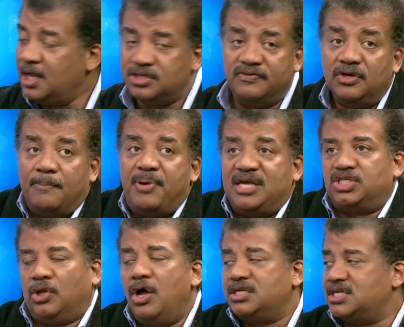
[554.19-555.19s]
So if you're gonna base
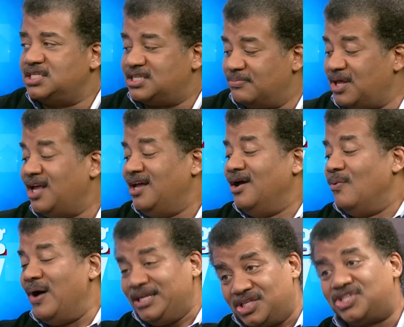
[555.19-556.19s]
laws on something,
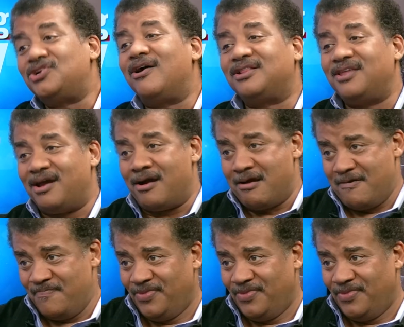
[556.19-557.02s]
why don't you start there?